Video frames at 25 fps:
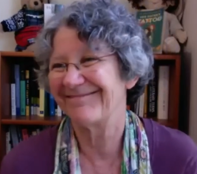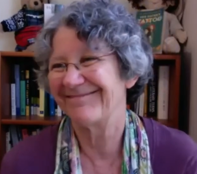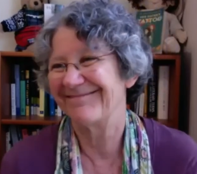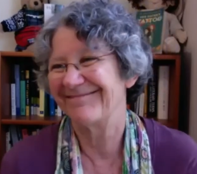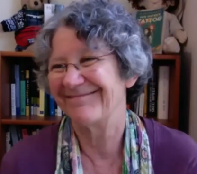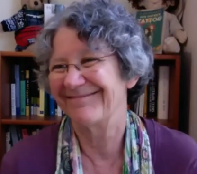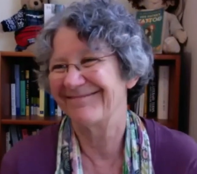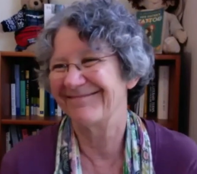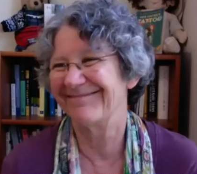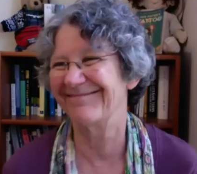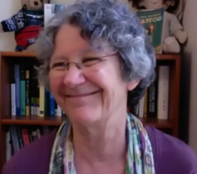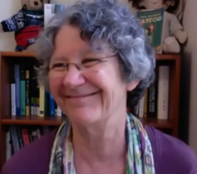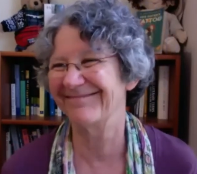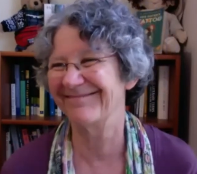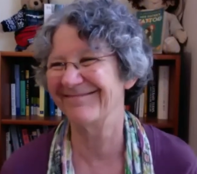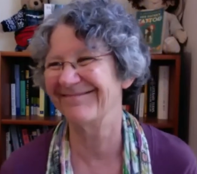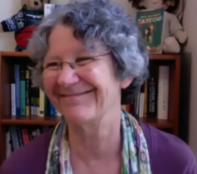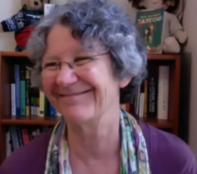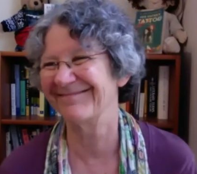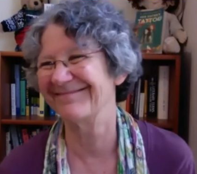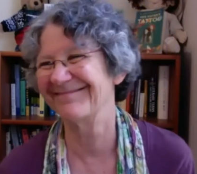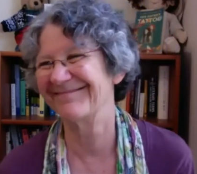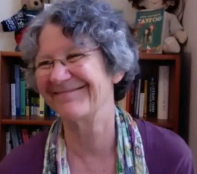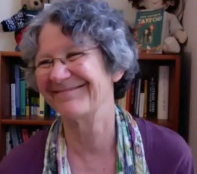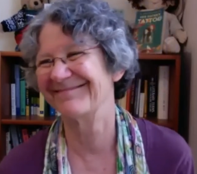
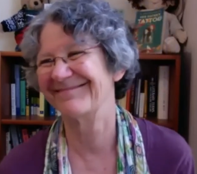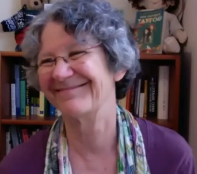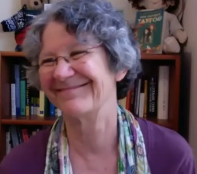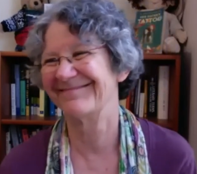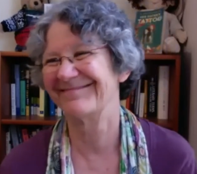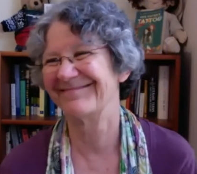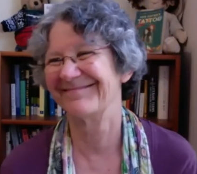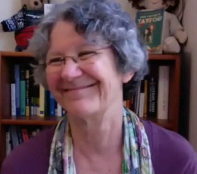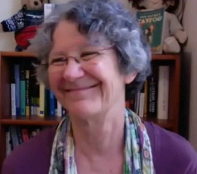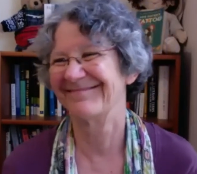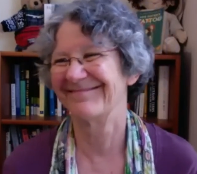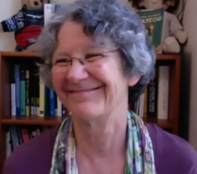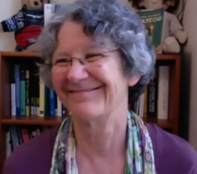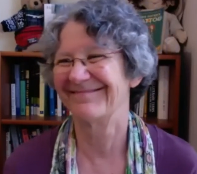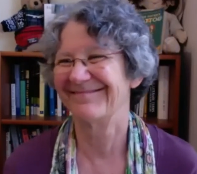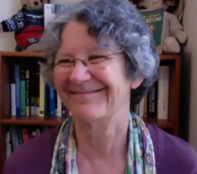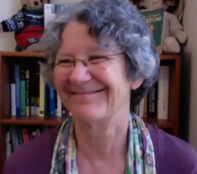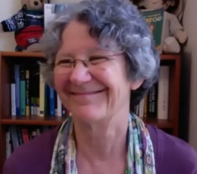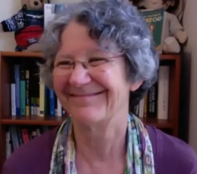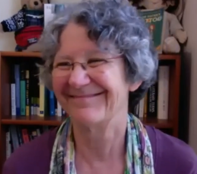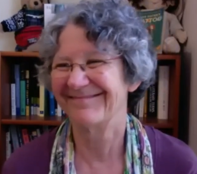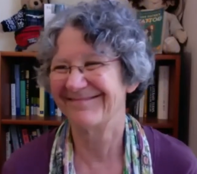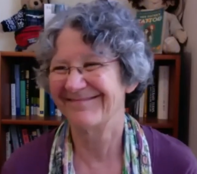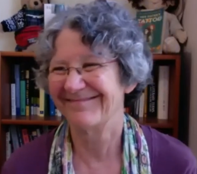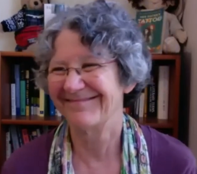
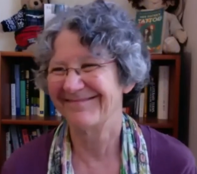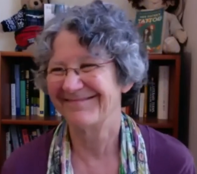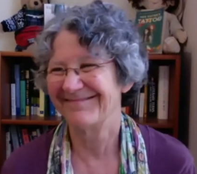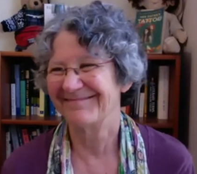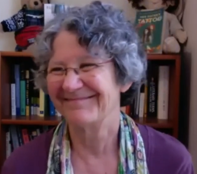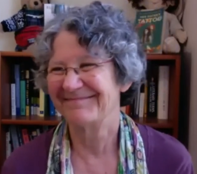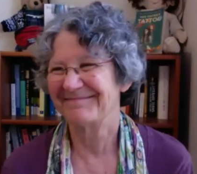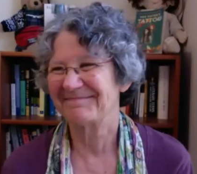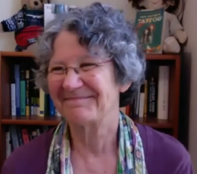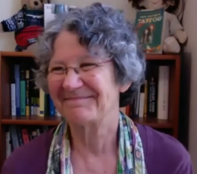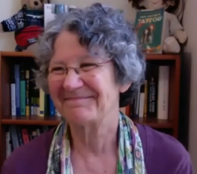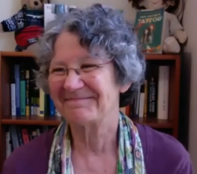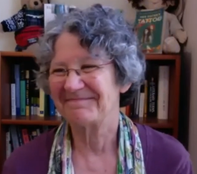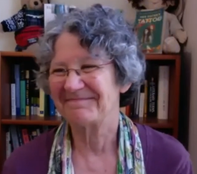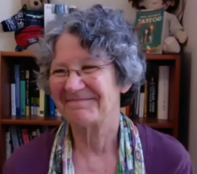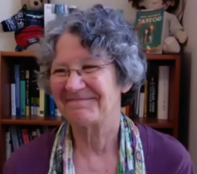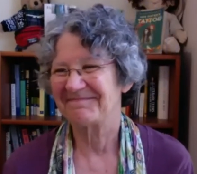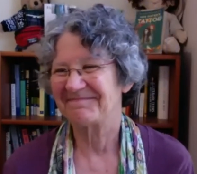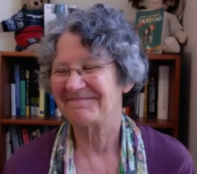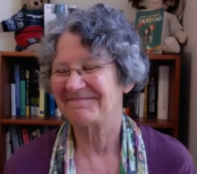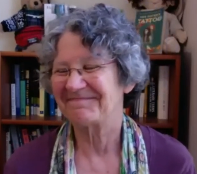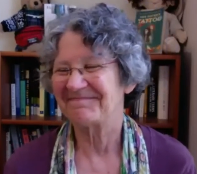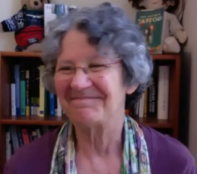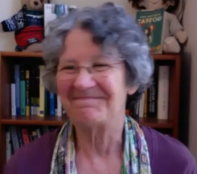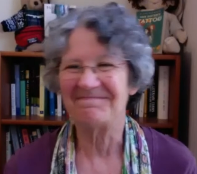
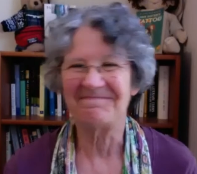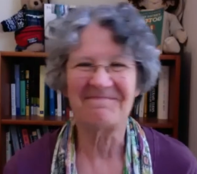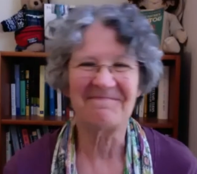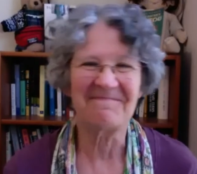Nobody speaks.